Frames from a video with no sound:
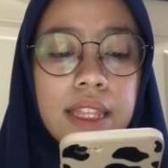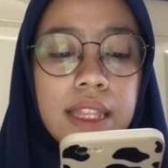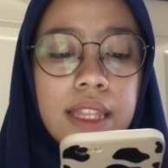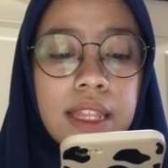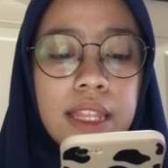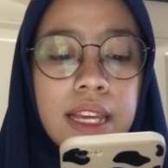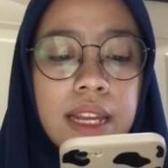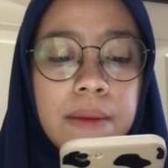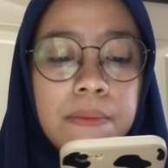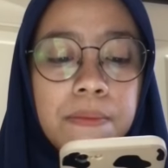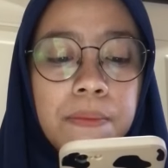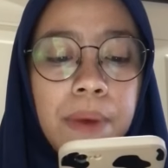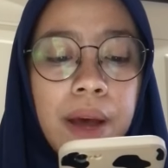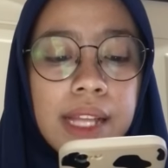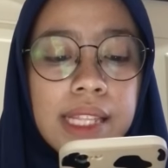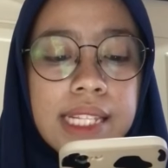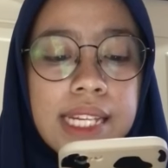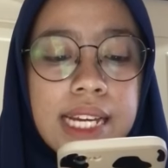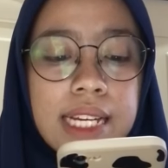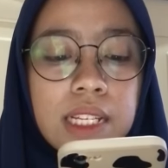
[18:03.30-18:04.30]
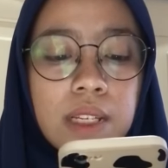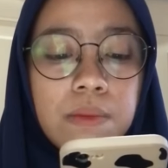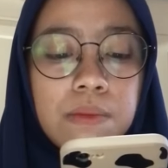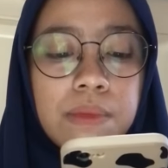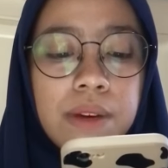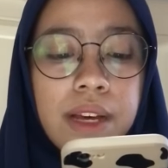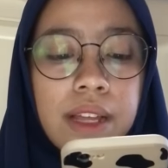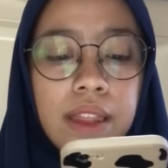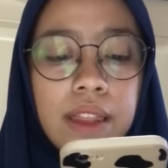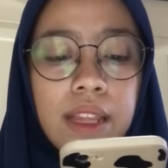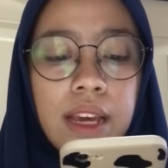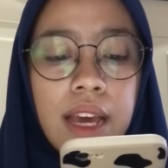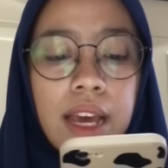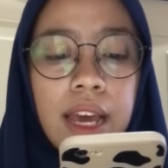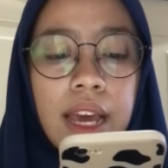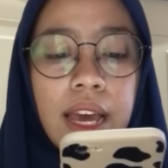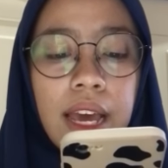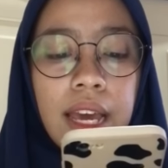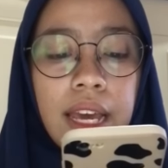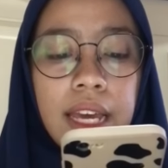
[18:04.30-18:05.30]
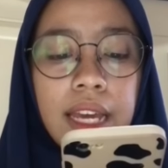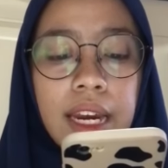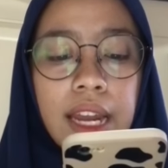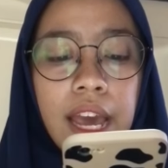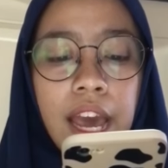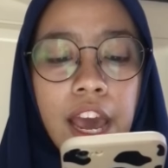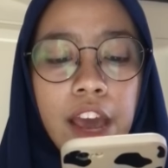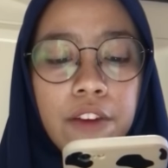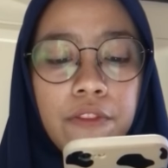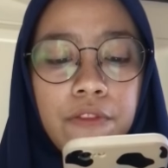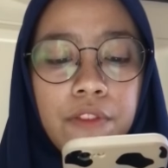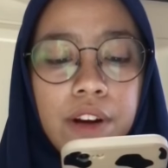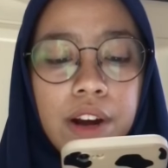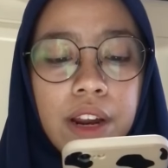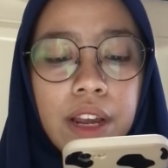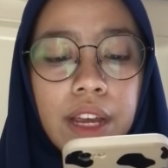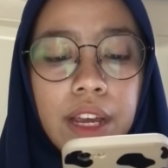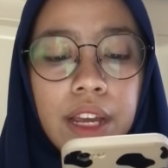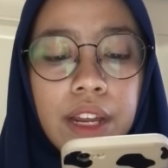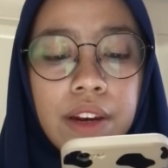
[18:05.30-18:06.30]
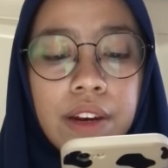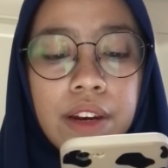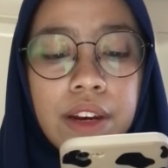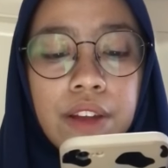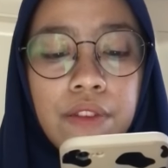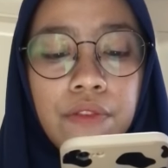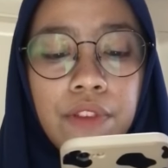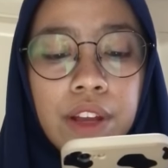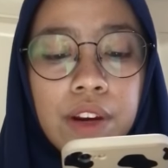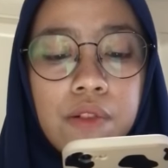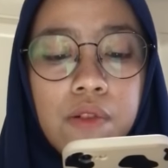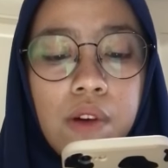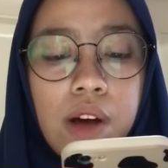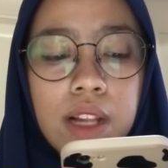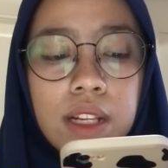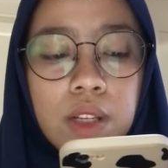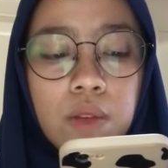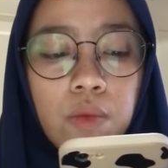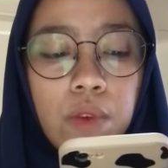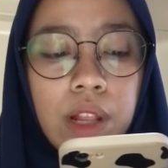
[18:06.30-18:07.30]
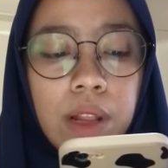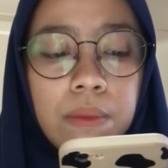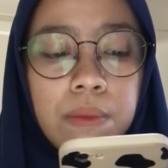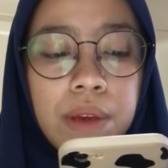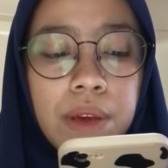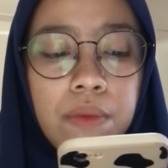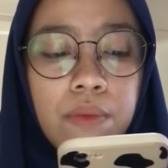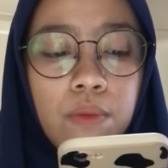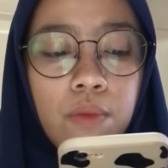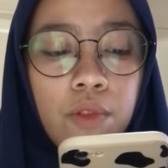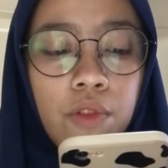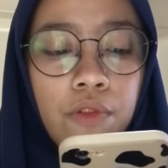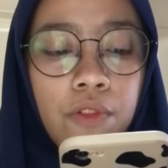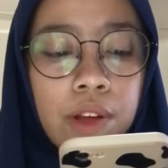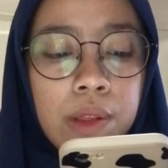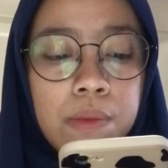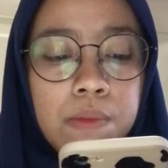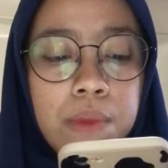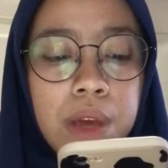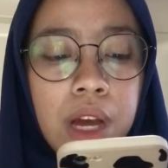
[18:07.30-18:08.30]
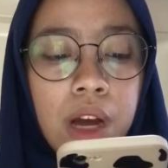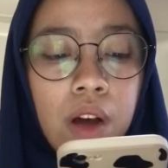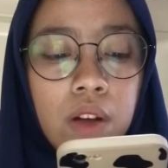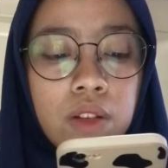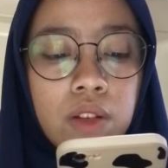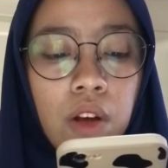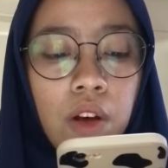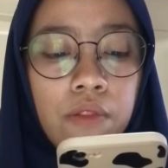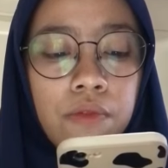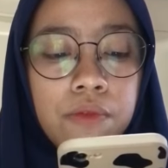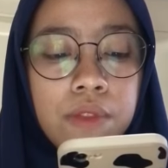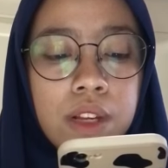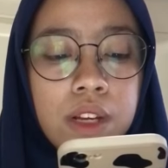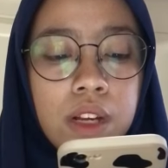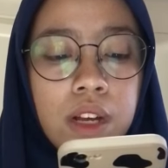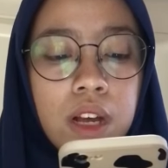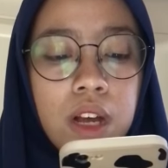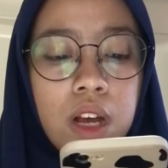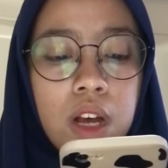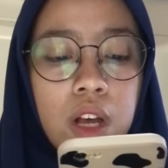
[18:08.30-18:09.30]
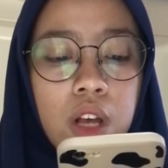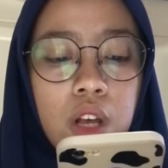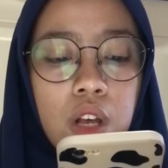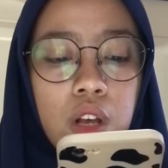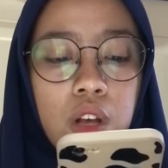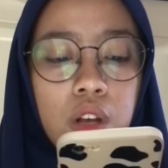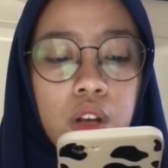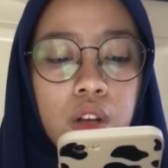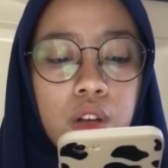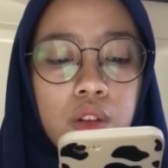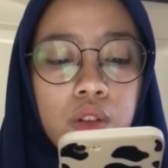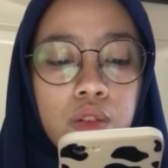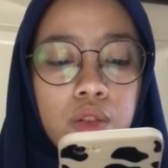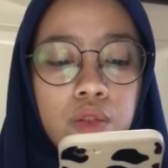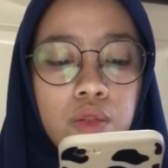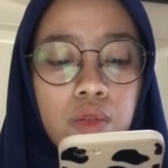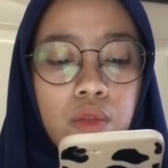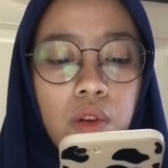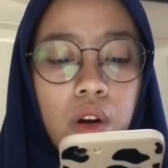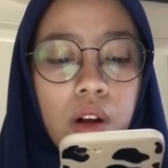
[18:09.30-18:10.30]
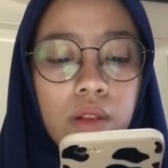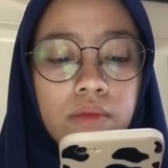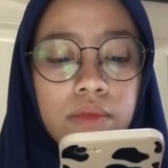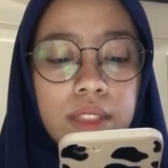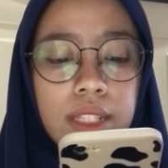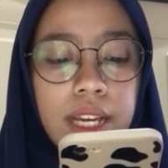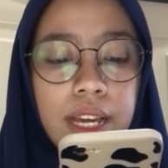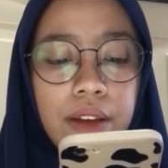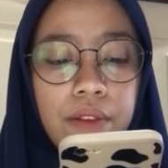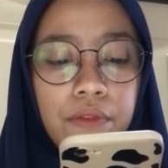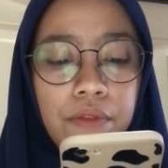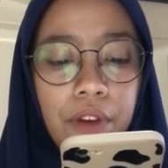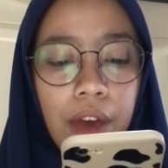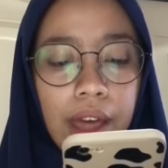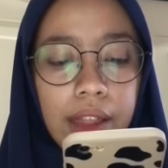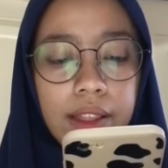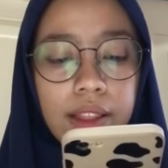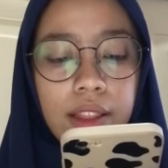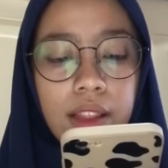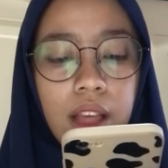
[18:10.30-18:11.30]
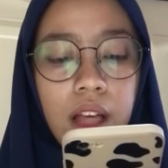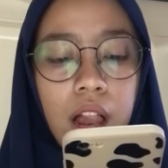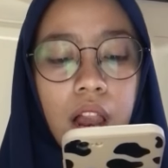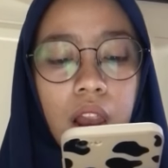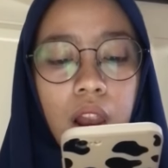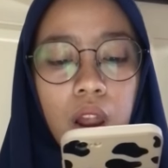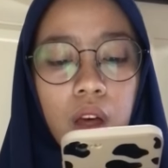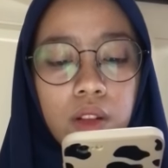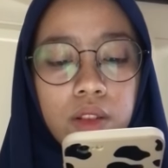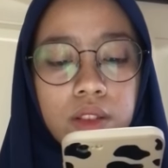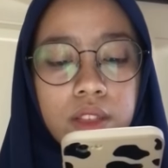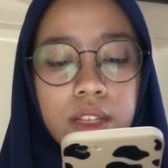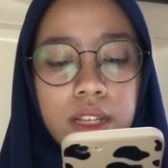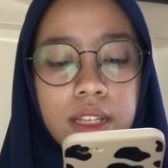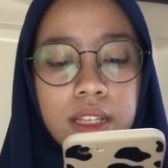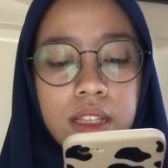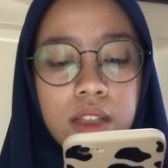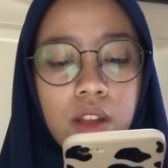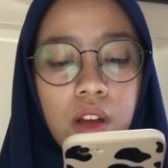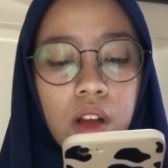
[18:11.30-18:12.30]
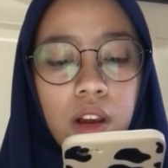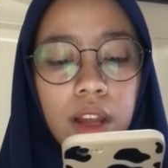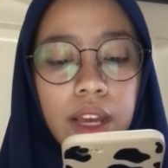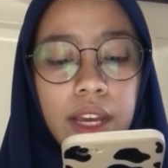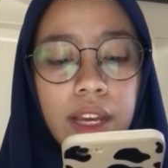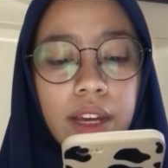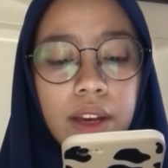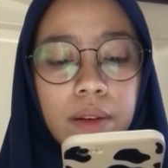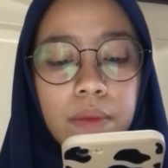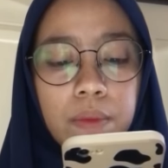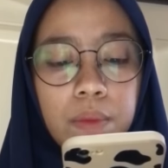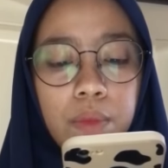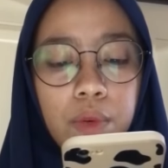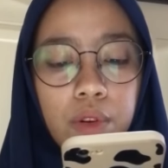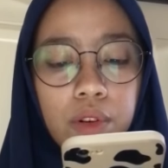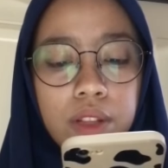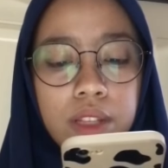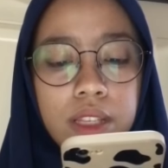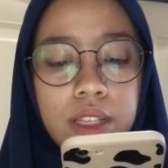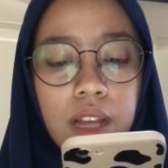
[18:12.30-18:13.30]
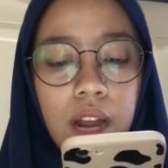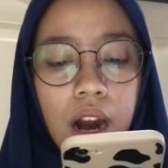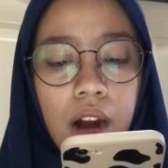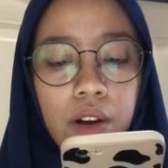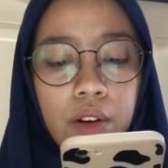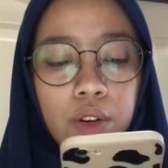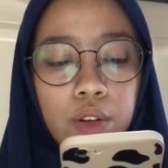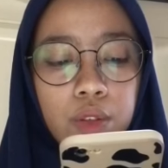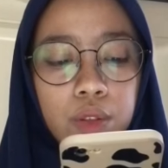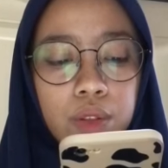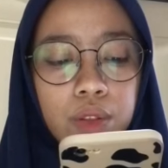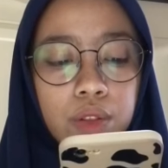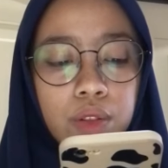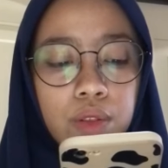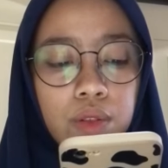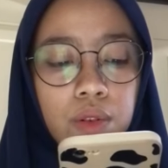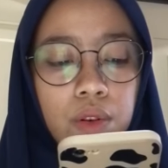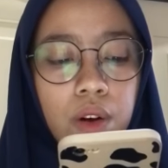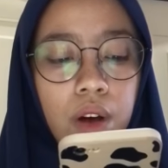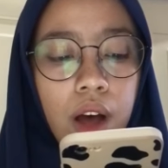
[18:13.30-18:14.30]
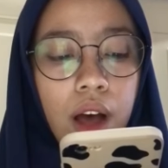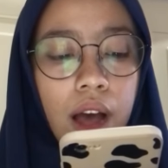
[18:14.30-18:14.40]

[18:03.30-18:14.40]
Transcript: thin patients, but in heavier individuals will be moved because of the surrounding fat. Loud systolic bruits are due to